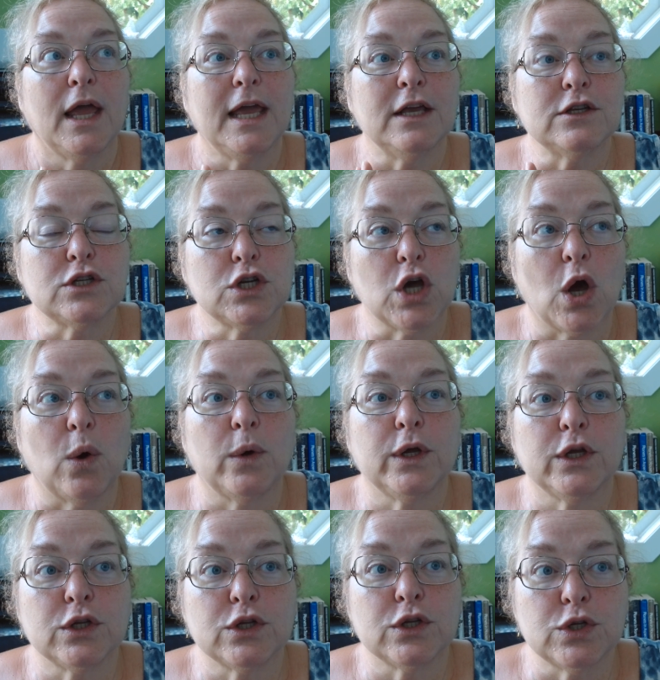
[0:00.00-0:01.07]
is
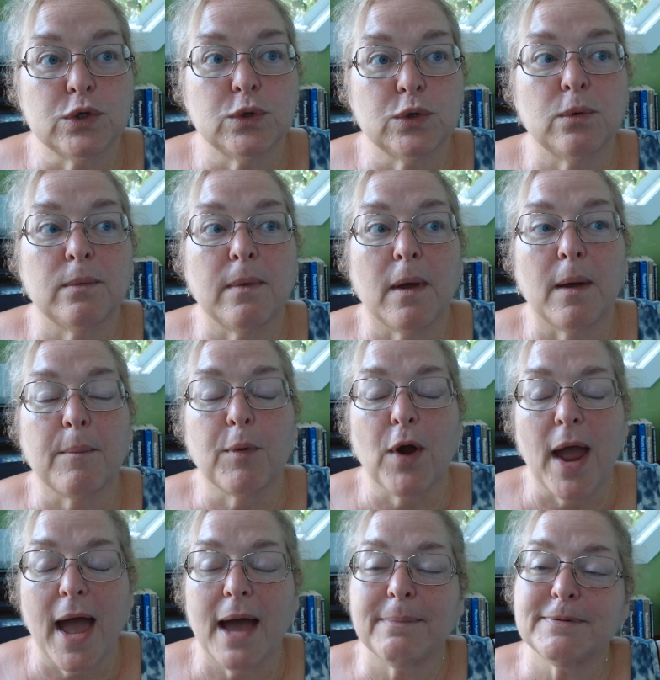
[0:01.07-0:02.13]
going to
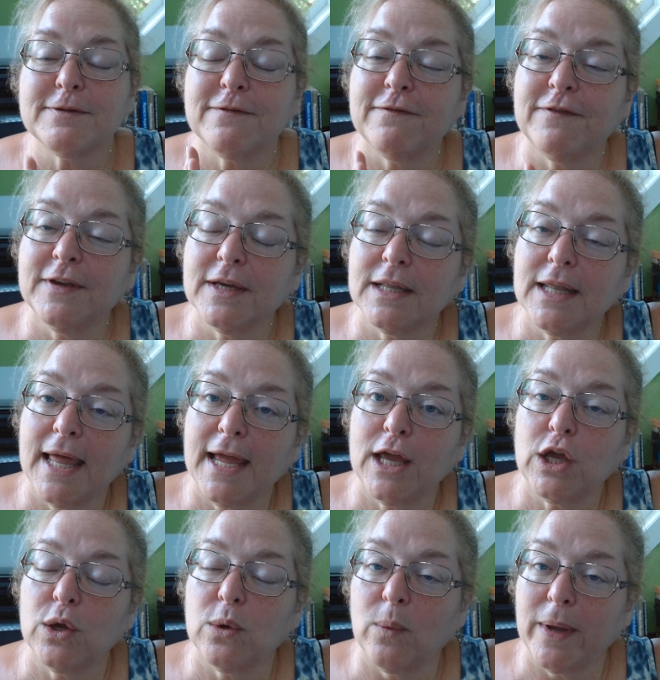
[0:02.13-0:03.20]
perhaps feel
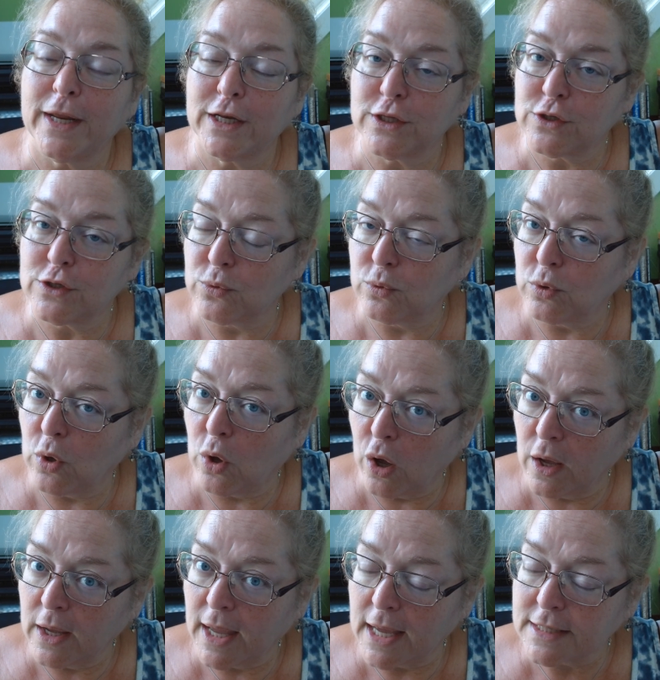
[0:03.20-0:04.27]
like you waited too
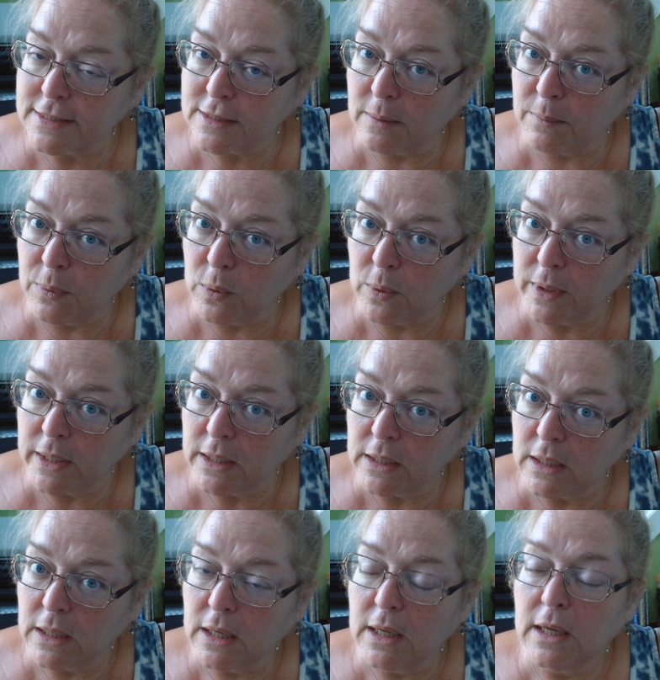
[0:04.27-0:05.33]
long at some point
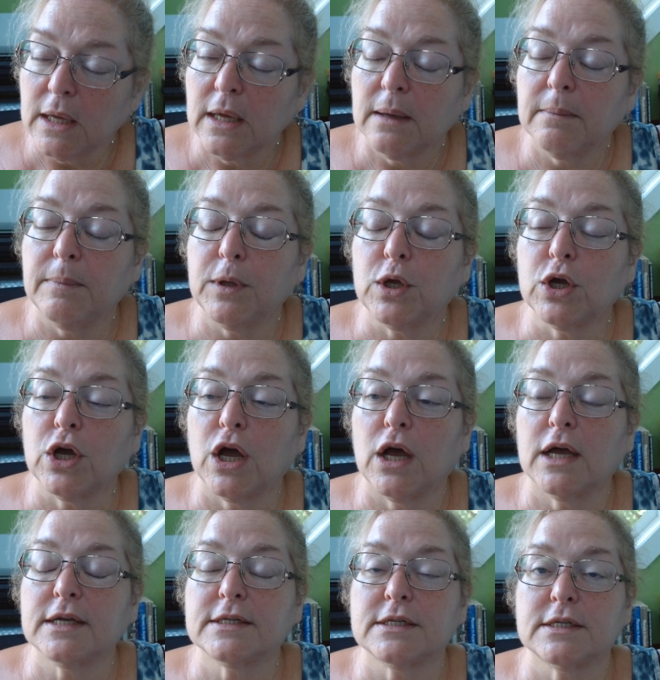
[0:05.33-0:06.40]

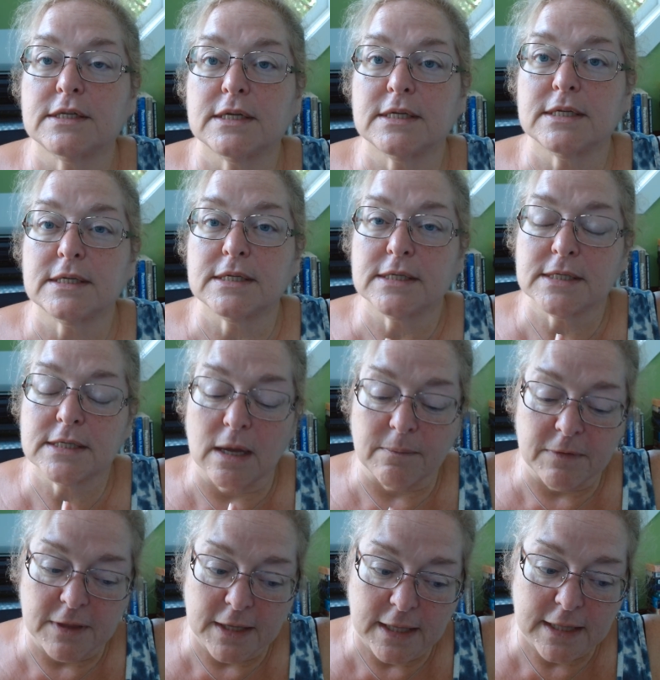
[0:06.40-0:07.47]
because
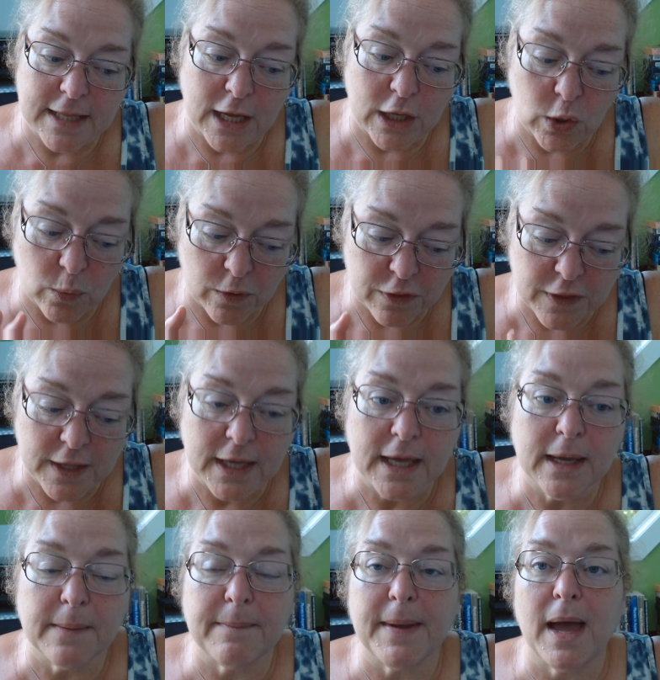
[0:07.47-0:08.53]
something that you were
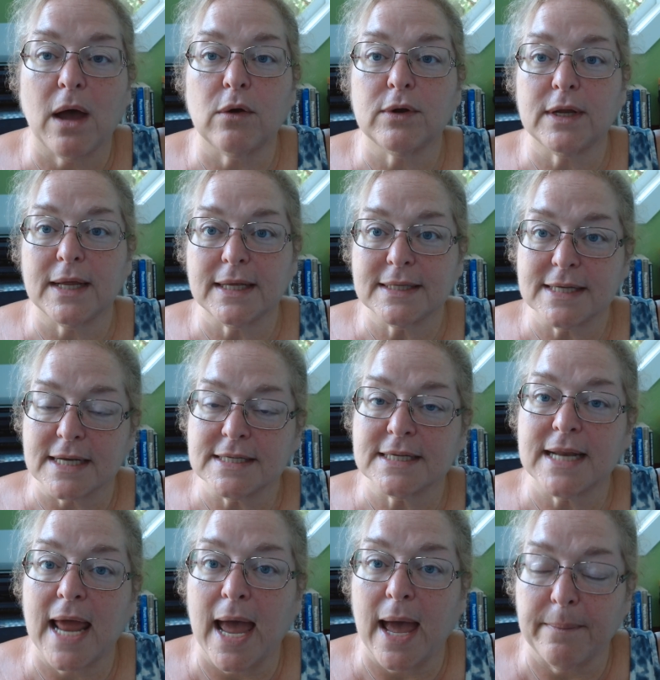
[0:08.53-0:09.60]
thinking about
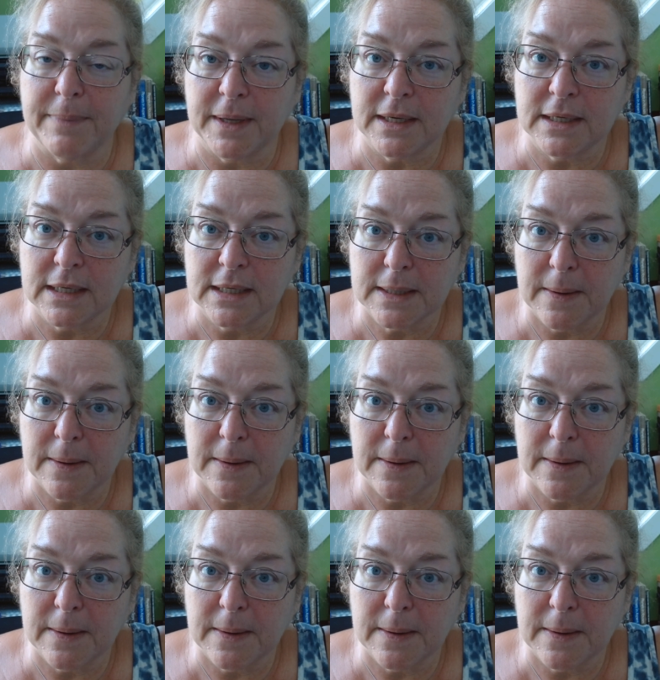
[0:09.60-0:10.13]
doesn't happen.